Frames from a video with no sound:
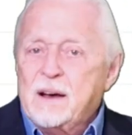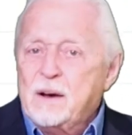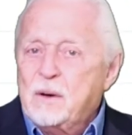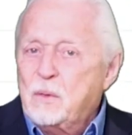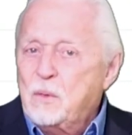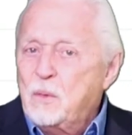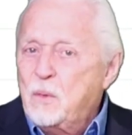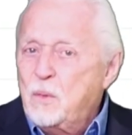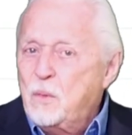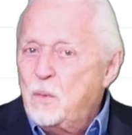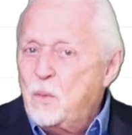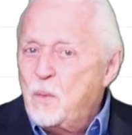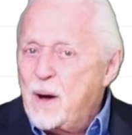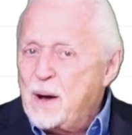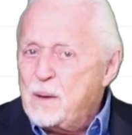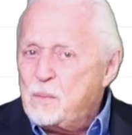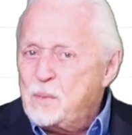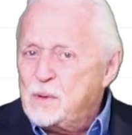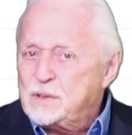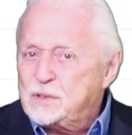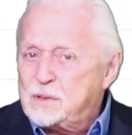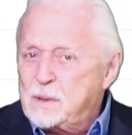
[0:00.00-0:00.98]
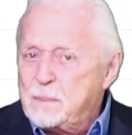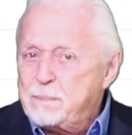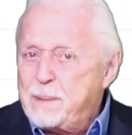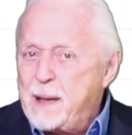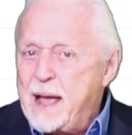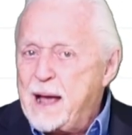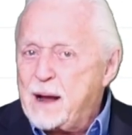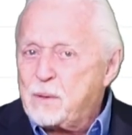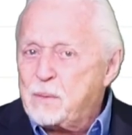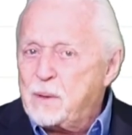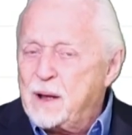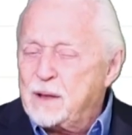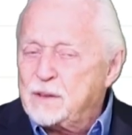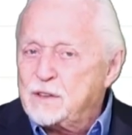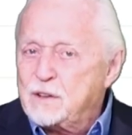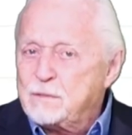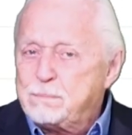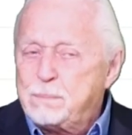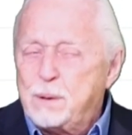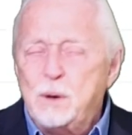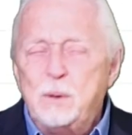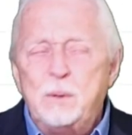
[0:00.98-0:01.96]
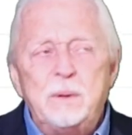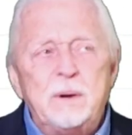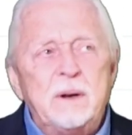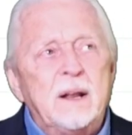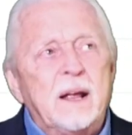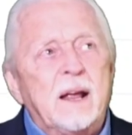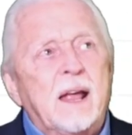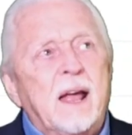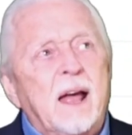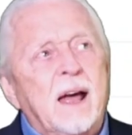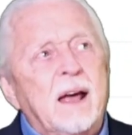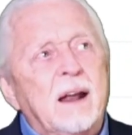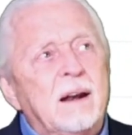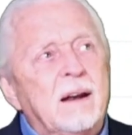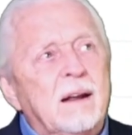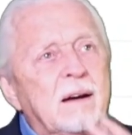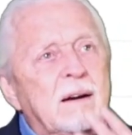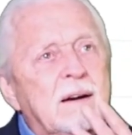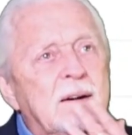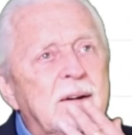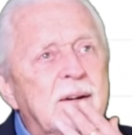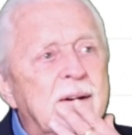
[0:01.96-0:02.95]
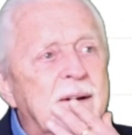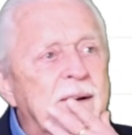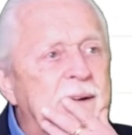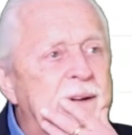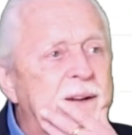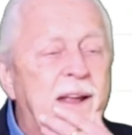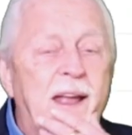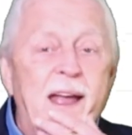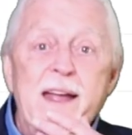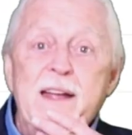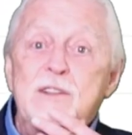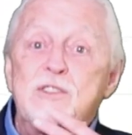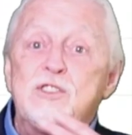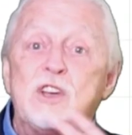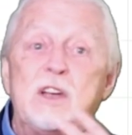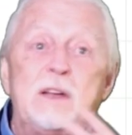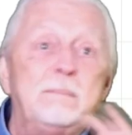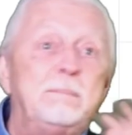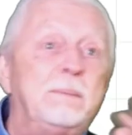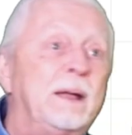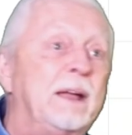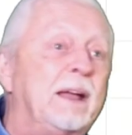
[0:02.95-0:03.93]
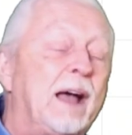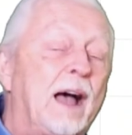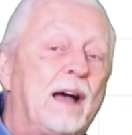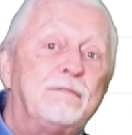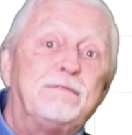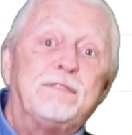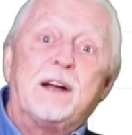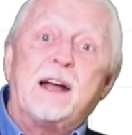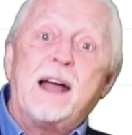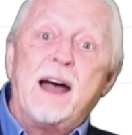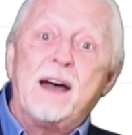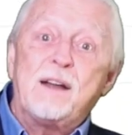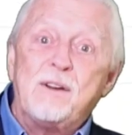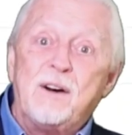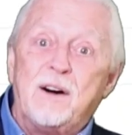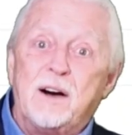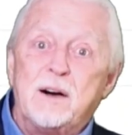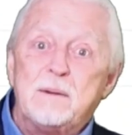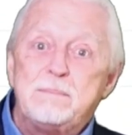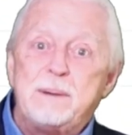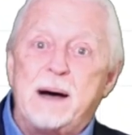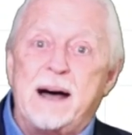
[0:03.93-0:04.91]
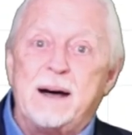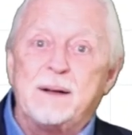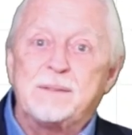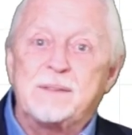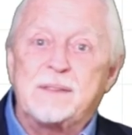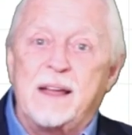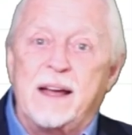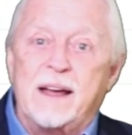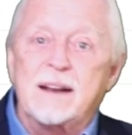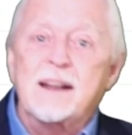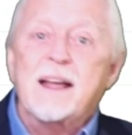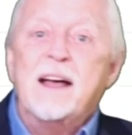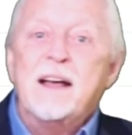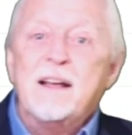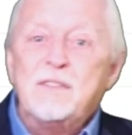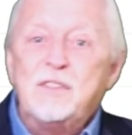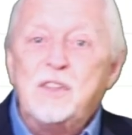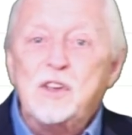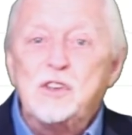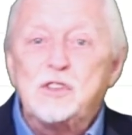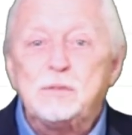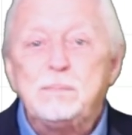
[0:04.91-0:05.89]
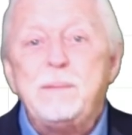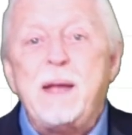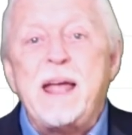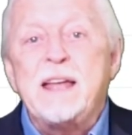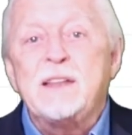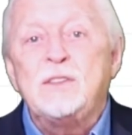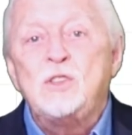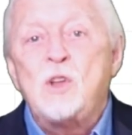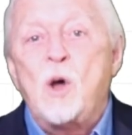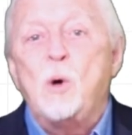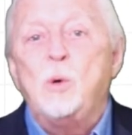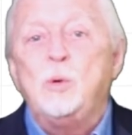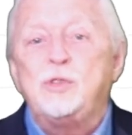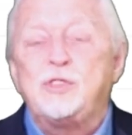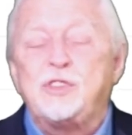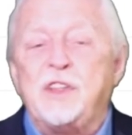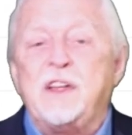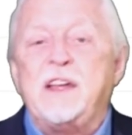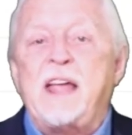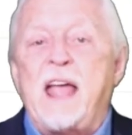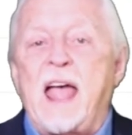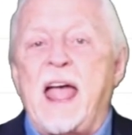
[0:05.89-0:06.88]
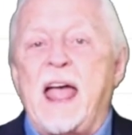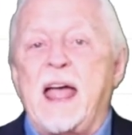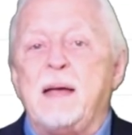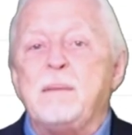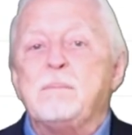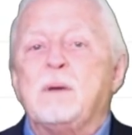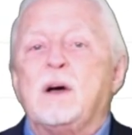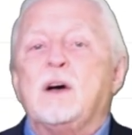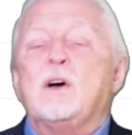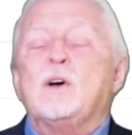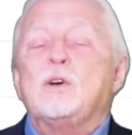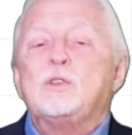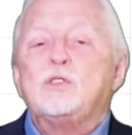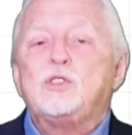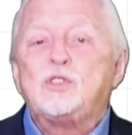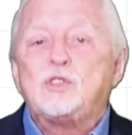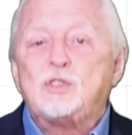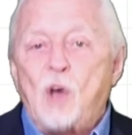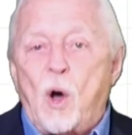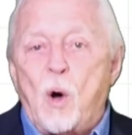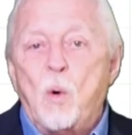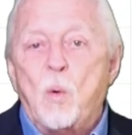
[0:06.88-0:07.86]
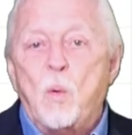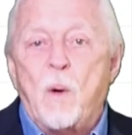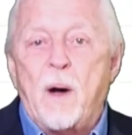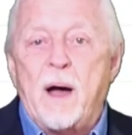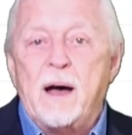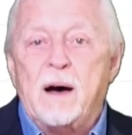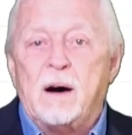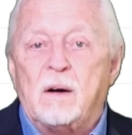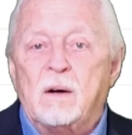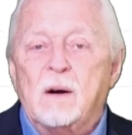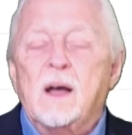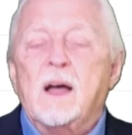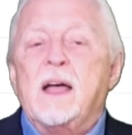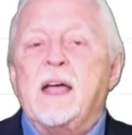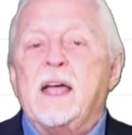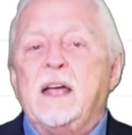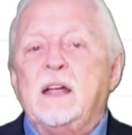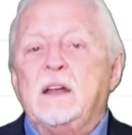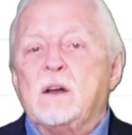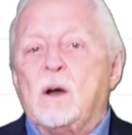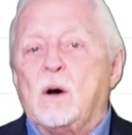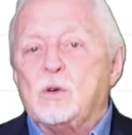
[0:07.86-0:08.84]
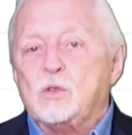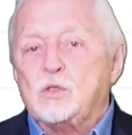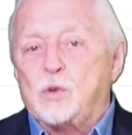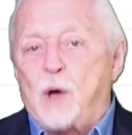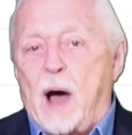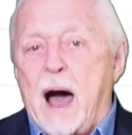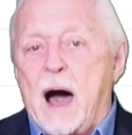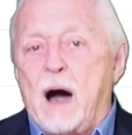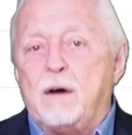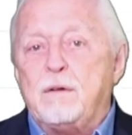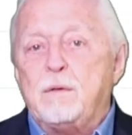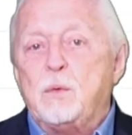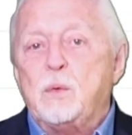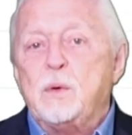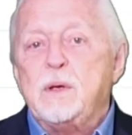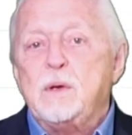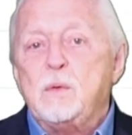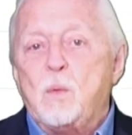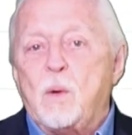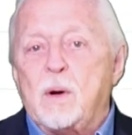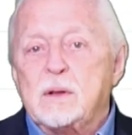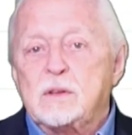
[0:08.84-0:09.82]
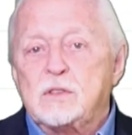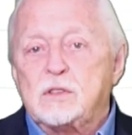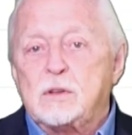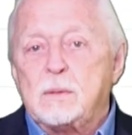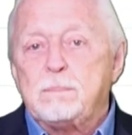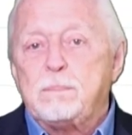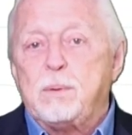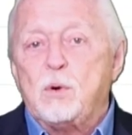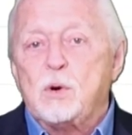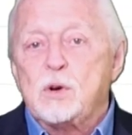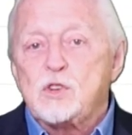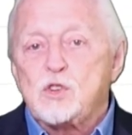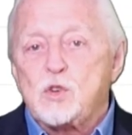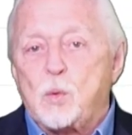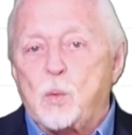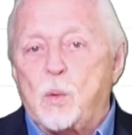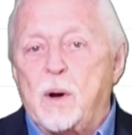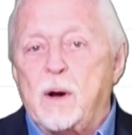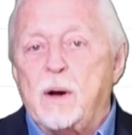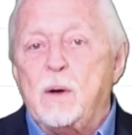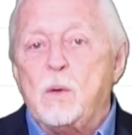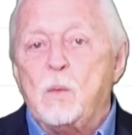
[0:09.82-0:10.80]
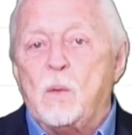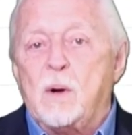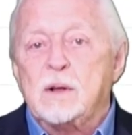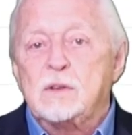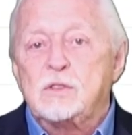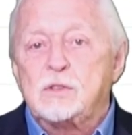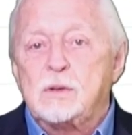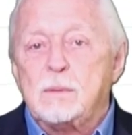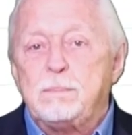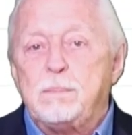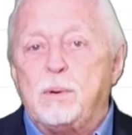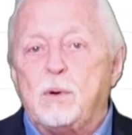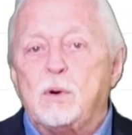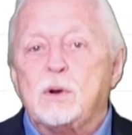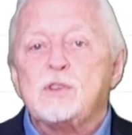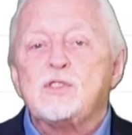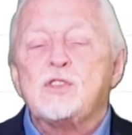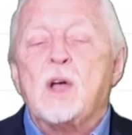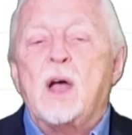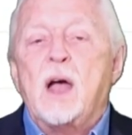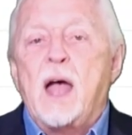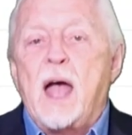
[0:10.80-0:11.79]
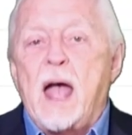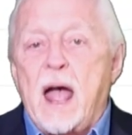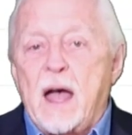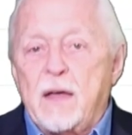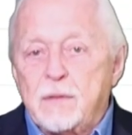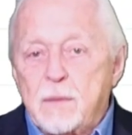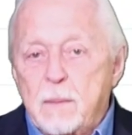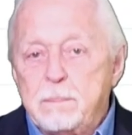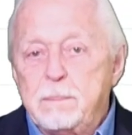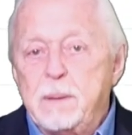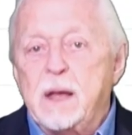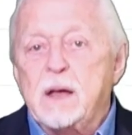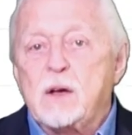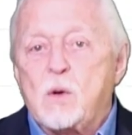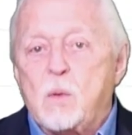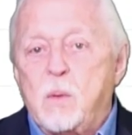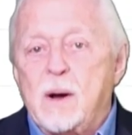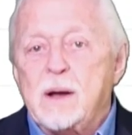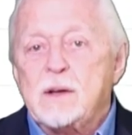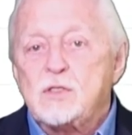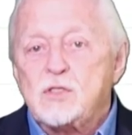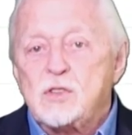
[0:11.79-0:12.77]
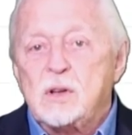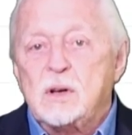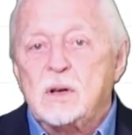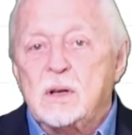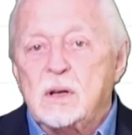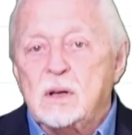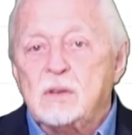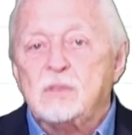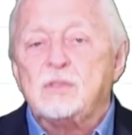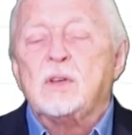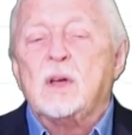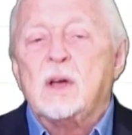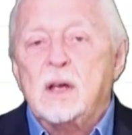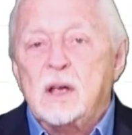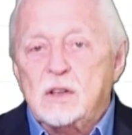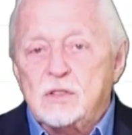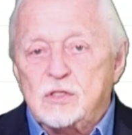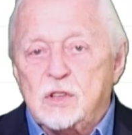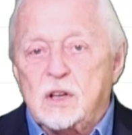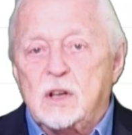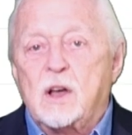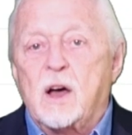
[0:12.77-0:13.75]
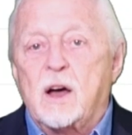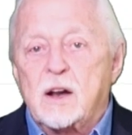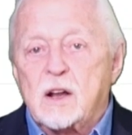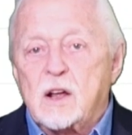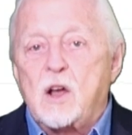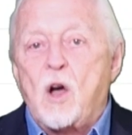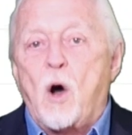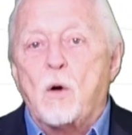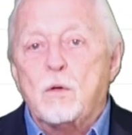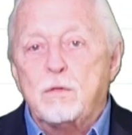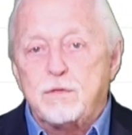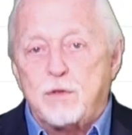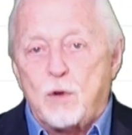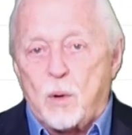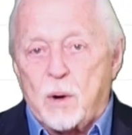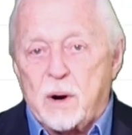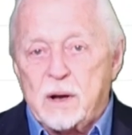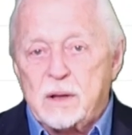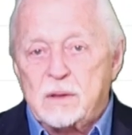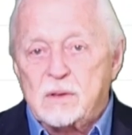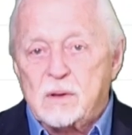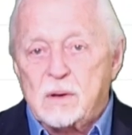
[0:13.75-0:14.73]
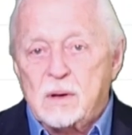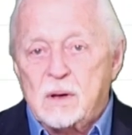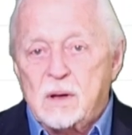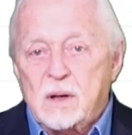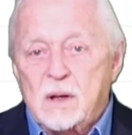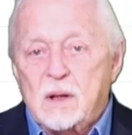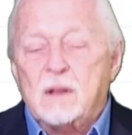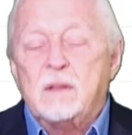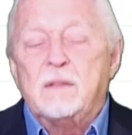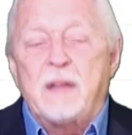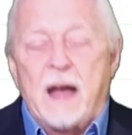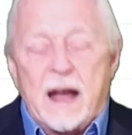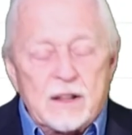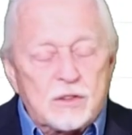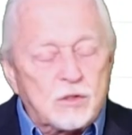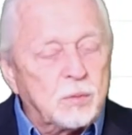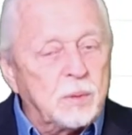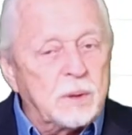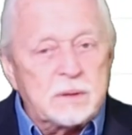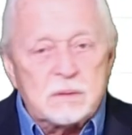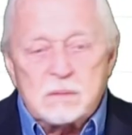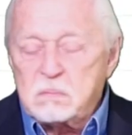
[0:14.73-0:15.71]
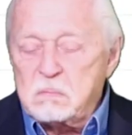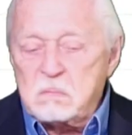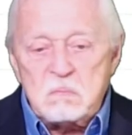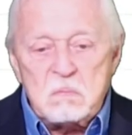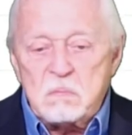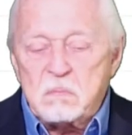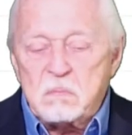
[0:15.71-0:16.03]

What was the background of Putin again? Oh, K G B. I forgot all about that. This man knows the game so well. He knows how he wants to push, where he wants to push. And the big question is, is he going to go for it? That's what